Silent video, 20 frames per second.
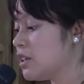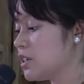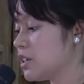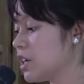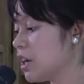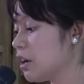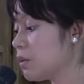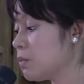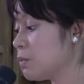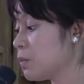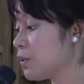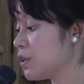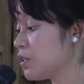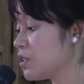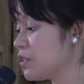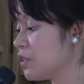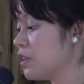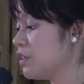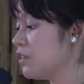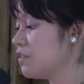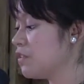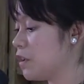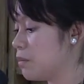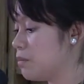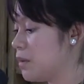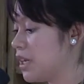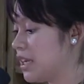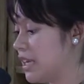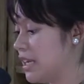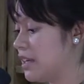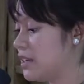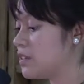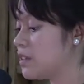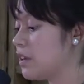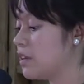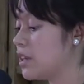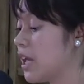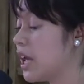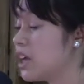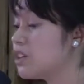Chairperson of Committees
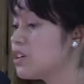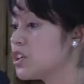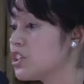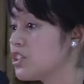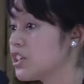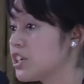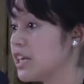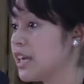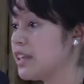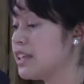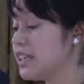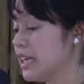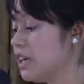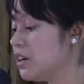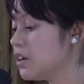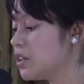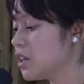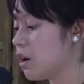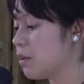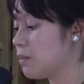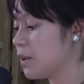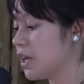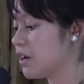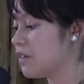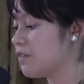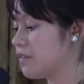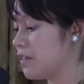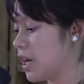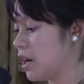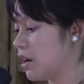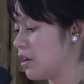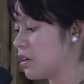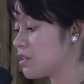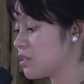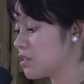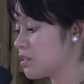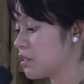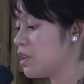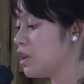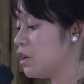on Energy and Economic
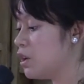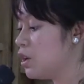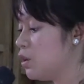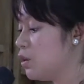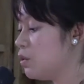Affairs,